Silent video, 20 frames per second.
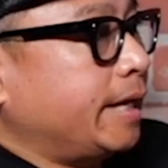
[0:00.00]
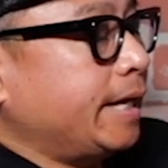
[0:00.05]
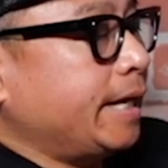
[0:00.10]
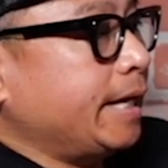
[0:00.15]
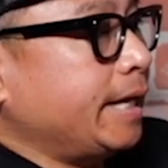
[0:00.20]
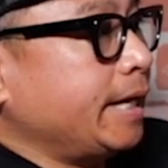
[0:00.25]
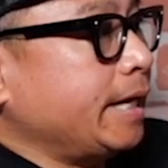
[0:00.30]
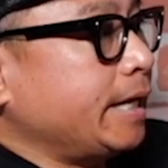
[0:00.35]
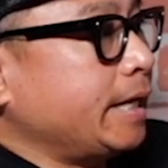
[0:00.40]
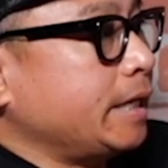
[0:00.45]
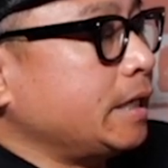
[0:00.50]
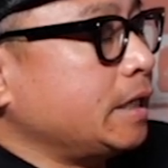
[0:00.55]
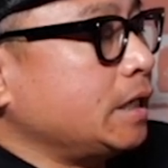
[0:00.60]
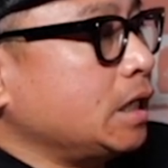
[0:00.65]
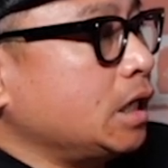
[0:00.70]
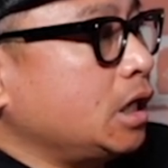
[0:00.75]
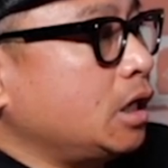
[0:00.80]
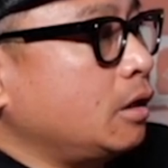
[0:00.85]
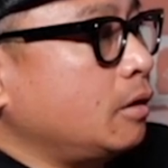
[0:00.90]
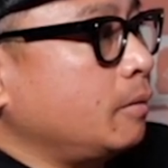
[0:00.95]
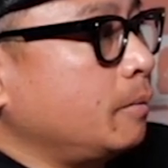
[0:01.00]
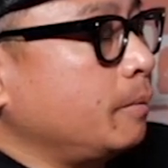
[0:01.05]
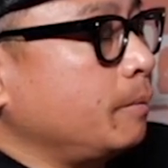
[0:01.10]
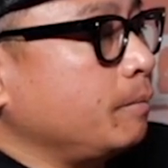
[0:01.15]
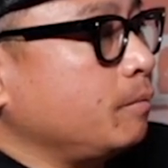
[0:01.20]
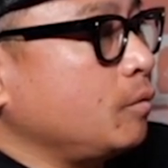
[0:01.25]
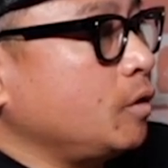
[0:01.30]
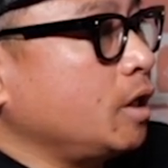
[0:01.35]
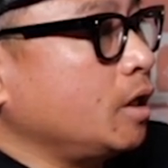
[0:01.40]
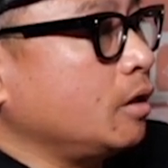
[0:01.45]
And
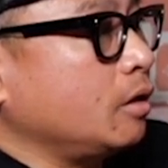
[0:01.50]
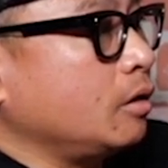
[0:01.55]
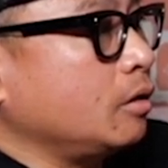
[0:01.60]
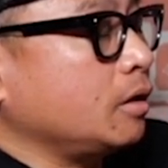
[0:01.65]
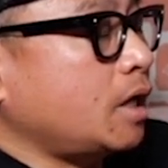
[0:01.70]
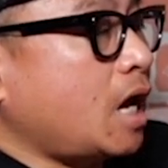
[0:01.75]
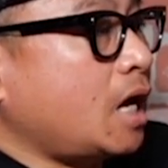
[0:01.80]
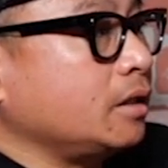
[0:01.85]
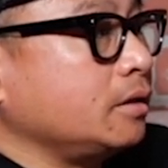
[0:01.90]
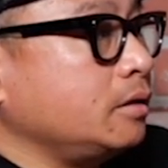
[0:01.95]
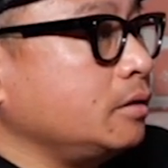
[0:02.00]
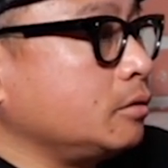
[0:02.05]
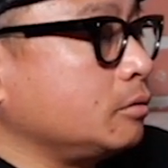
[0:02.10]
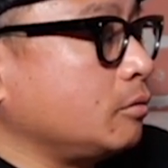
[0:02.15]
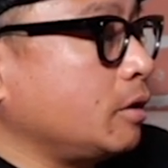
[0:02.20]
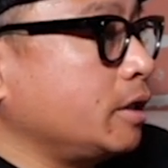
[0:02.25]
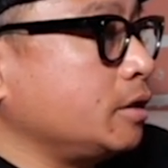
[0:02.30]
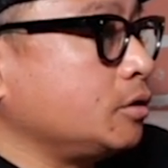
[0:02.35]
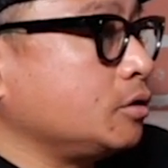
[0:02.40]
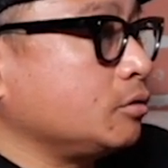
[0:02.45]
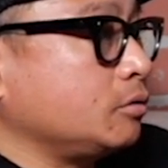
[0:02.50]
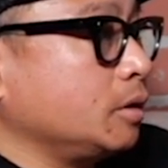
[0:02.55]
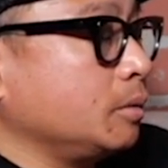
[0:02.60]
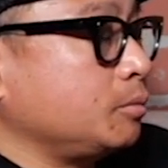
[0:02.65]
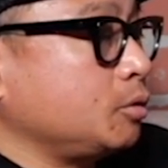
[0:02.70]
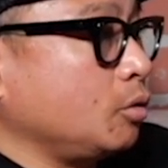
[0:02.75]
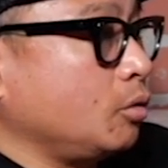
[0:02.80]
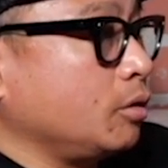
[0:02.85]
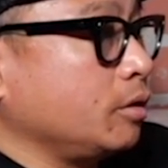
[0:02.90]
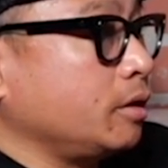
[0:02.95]
I'll either write a
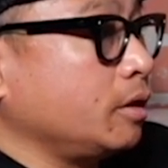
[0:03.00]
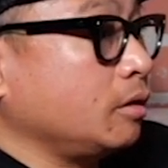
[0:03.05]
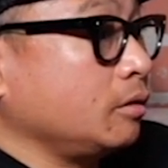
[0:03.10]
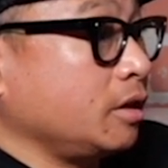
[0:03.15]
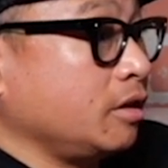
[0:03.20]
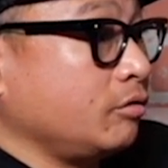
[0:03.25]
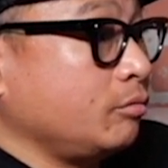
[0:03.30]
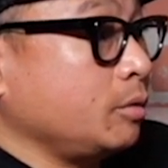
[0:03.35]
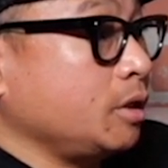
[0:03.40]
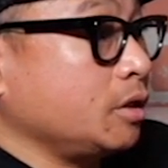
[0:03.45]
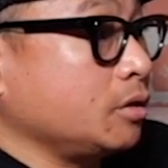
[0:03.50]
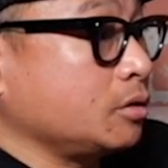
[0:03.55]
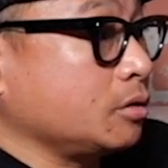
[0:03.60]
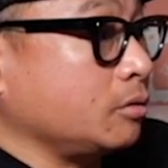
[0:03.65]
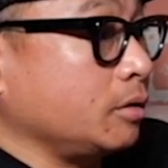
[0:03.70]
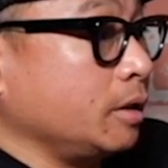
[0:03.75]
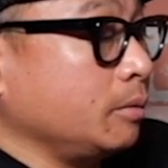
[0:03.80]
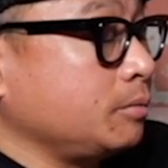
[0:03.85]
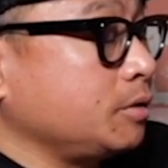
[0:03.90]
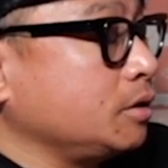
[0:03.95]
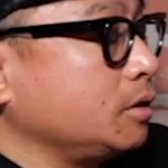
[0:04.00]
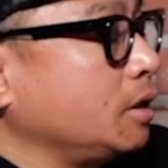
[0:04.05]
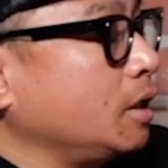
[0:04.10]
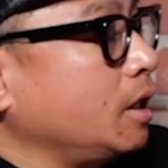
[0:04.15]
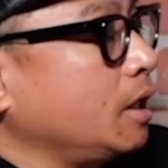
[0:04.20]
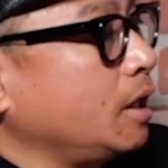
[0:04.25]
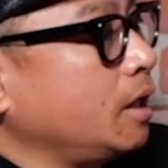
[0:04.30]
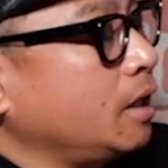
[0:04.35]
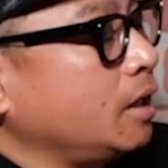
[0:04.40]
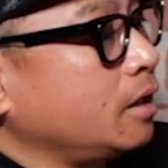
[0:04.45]
script or they'll give me a script
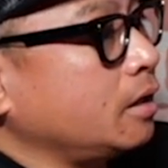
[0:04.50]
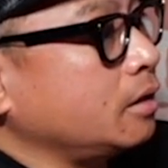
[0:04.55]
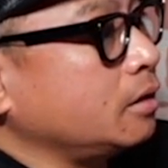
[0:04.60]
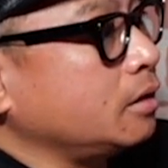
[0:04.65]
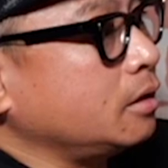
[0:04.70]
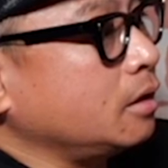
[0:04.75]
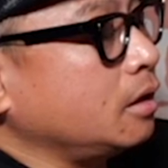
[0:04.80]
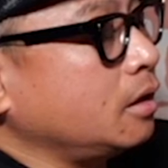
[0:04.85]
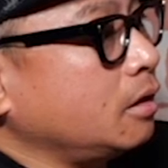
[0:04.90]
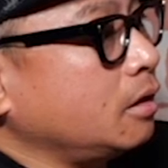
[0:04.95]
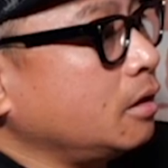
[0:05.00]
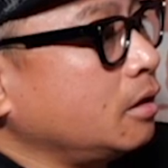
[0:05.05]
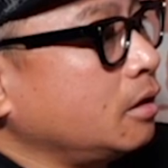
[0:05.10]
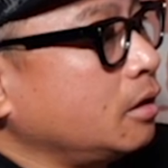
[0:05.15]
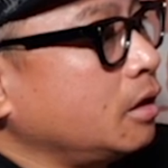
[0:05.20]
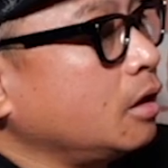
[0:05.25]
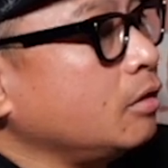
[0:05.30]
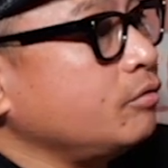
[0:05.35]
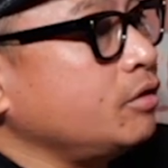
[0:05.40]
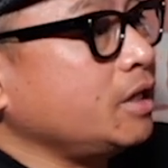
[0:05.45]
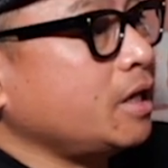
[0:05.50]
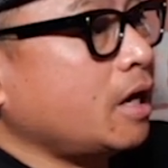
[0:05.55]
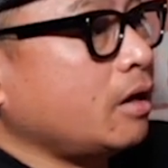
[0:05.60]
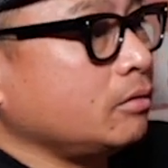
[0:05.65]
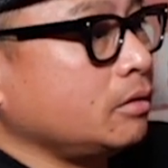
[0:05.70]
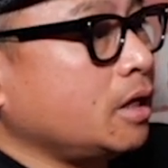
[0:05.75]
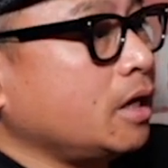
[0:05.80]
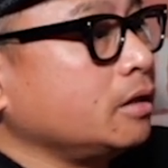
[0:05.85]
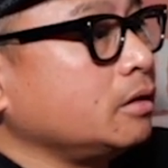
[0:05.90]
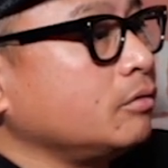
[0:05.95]
and of the
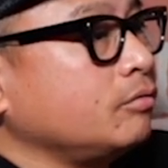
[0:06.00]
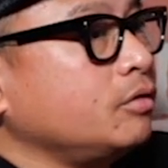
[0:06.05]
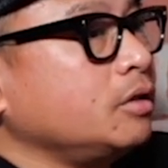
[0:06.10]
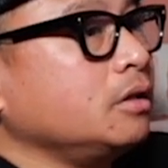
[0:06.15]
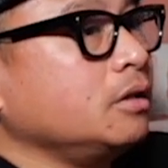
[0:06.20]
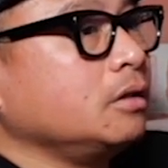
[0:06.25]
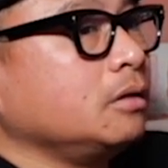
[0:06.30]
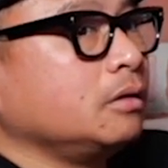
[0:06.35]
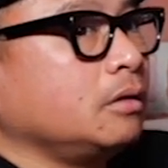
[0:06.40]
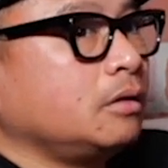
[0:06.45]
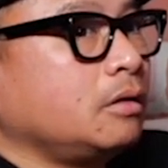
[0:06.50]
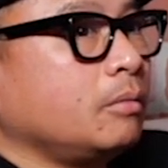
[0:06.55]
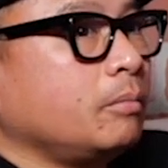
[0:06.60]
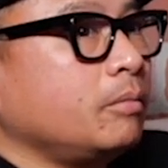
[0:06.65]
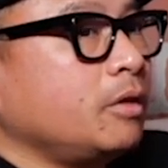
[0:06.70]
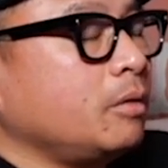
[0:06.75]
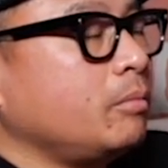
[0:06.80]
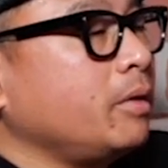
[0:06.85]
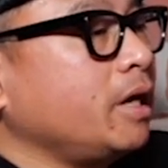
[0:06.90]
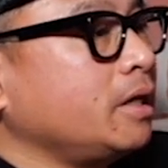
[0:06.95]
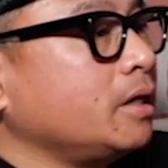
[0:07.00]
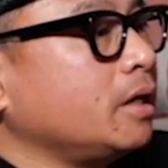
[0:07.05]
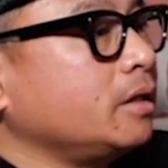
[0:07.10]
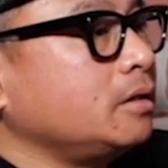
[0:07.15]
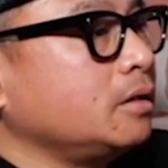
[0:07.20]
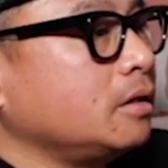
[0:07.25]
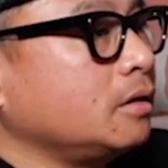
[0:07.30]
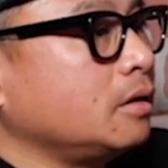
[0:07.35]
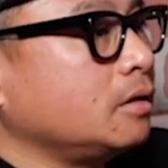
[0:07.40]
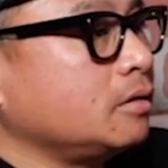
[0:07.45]
outline of the main
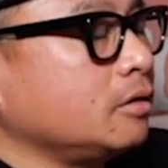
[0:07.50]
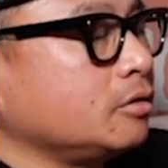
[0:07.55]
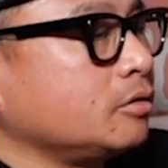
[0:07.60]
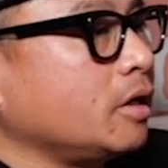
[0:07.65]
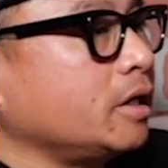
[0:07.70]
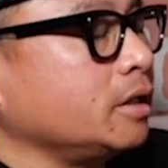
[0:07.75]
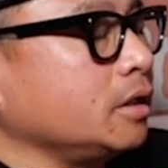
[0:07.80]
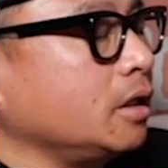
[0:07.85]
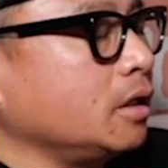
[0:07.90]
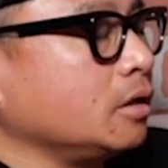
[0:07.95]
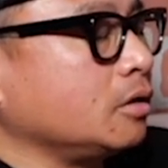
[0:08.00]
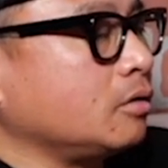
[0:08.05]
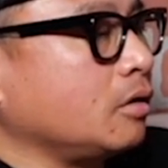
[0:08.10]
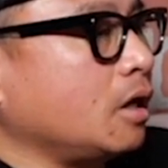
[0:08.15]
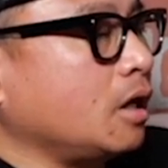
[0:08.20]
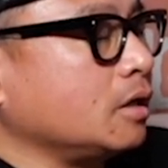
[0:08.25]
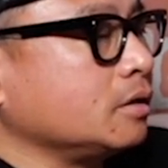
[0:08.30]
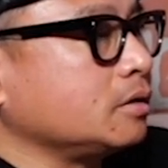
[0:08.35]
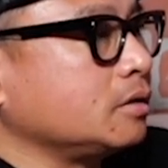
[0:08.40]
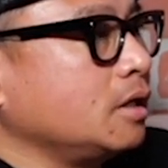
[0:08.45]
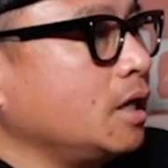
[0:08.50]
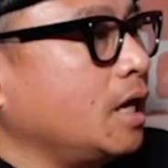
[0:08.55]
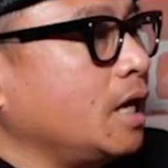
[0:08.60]
idea that they're trying to get across.